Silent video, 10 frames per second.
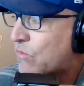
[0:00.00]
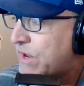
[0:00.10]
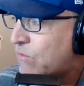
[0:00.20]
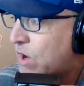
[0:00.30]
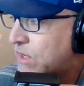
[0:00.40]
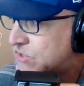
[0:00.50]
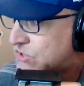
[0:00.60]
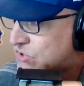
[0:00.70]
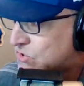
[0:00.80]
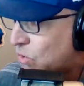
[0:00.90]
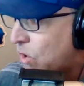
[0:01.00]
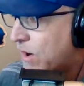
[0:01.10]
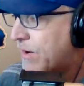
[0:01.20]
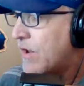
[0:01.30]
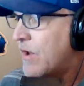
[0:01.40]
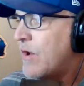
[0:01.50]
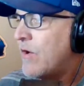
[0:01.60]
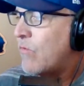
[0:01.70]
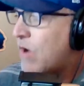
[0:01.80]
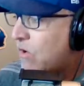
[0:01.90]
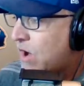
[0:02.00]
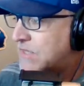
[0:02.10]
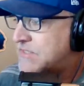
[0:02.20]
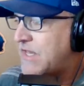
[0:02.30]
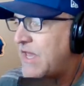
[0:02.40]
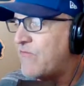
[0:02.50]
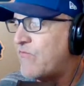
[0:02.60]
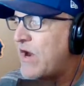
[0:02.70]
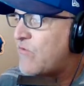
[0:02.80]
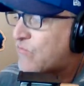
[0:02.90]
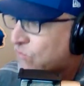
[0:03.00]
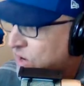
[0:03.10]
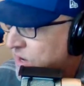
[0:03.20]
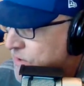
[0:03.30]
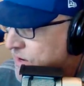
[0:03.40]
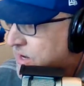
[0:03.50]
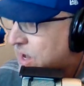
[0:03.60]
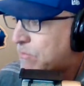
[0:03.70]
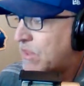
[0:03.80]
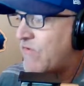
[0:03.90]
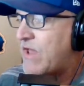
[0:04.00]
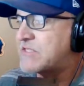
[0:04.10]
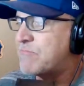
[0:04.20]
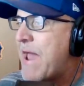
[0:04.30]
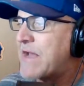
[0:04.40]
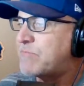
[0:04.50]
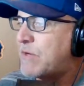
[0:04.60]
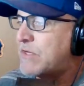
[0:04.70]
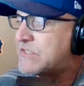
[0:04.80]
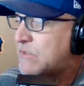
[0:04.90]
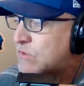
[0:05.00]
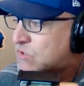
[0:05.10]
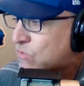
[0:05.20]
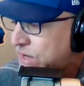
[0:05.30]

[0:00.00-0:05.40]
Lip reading: 3 runs scored. Rojas a hit. Freddie Freeman a couple of hits. Max Muncy with